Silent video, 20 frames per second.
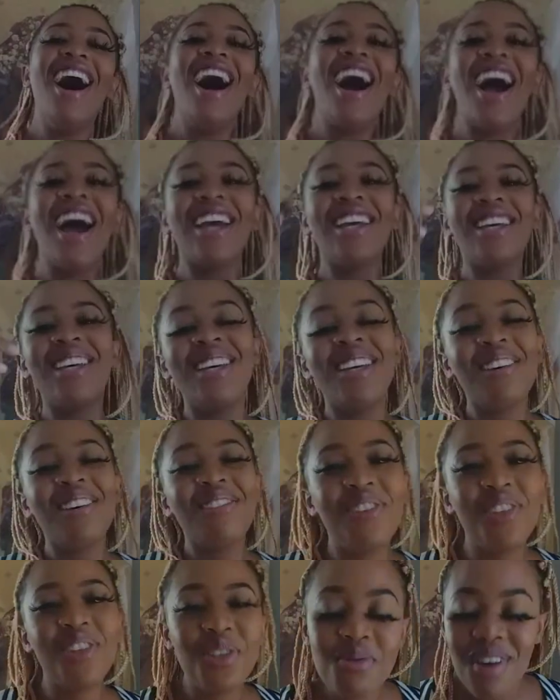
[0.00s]
I give
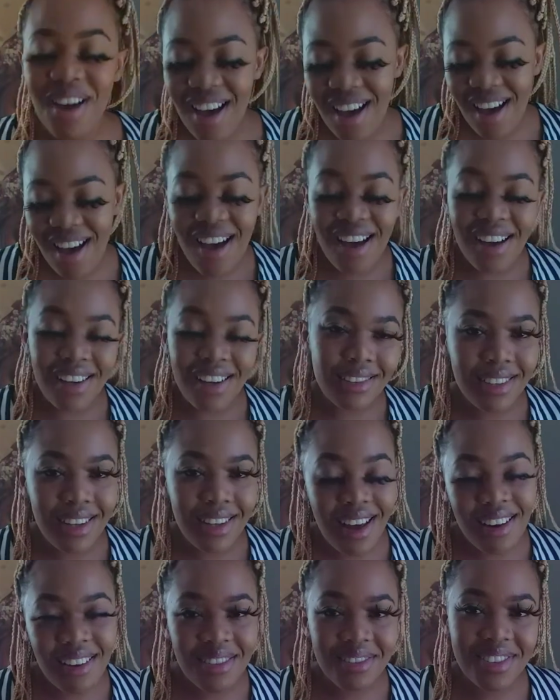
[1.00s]
you 100
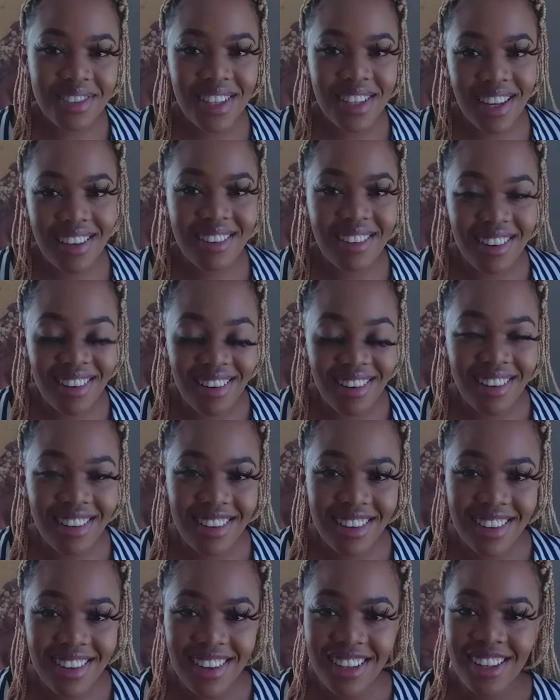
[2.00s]
out of 10, girl.
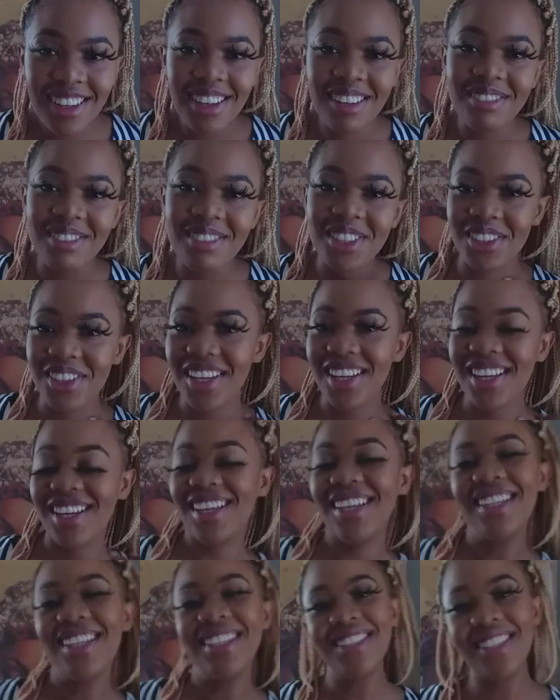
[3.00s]
I'm joking.
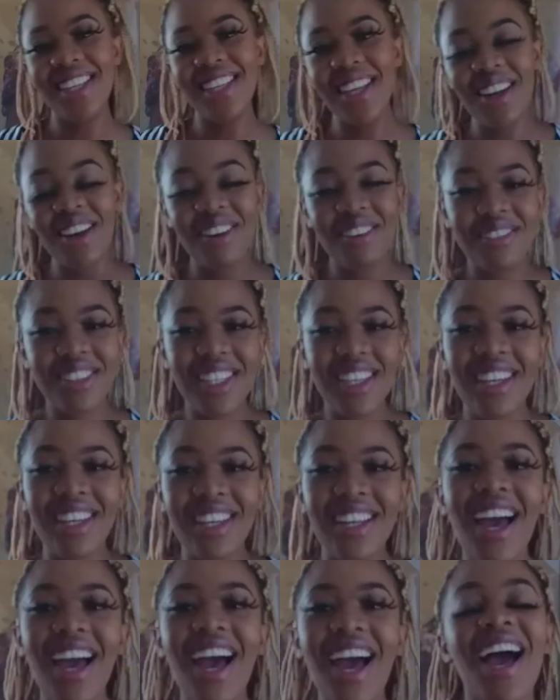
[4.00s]
10 out of 10,
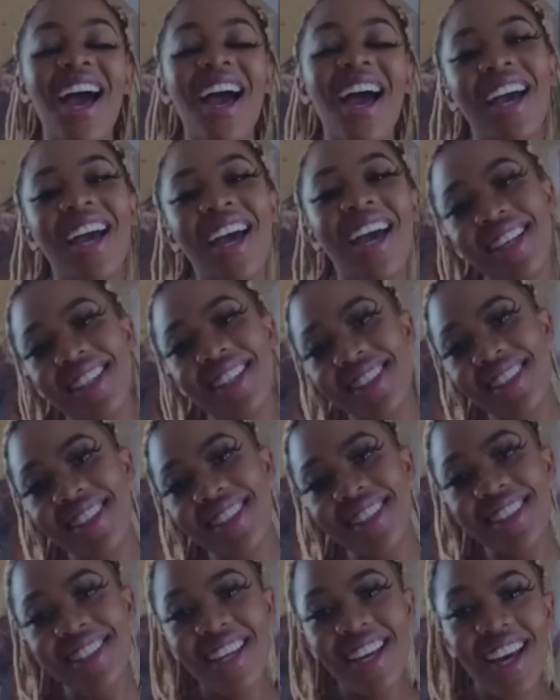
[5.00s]
guys.
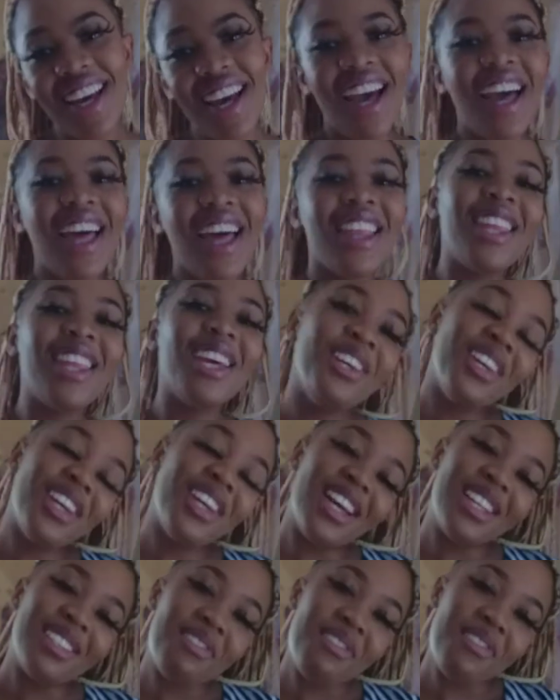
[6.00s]
Thank you
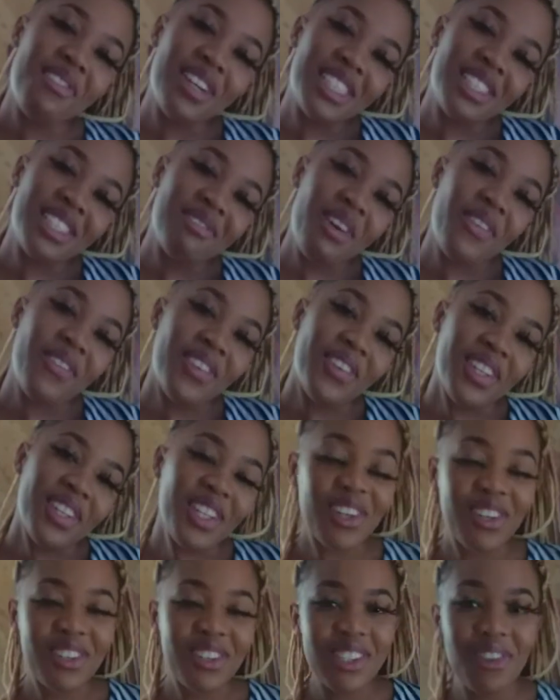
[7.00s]
guys for watching my
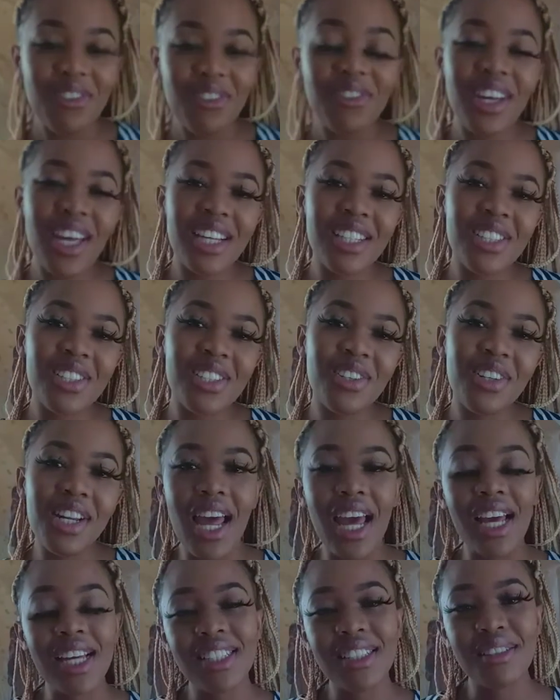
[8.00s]
video. Don't forget to
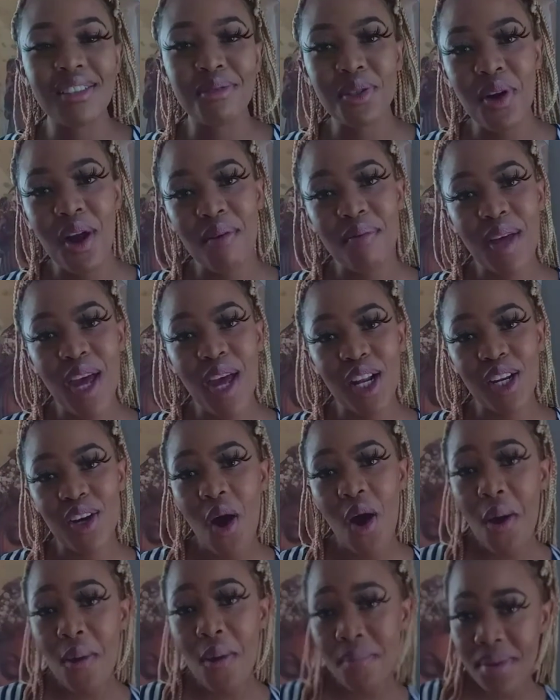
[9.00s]
like, subscribe, and
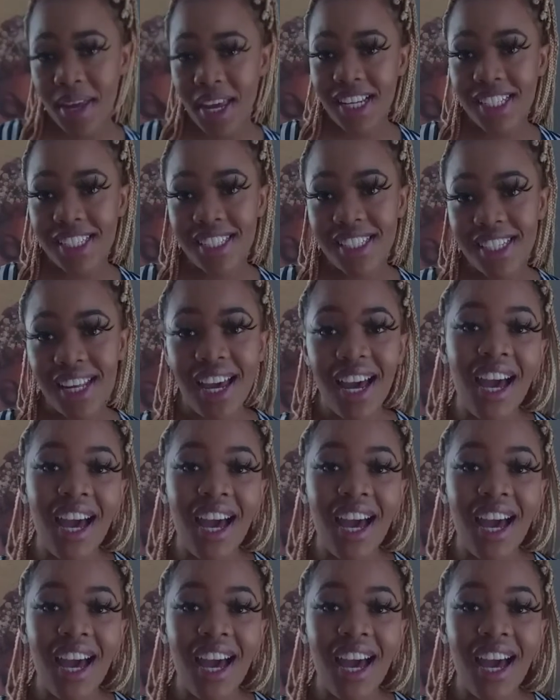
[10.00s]
comment.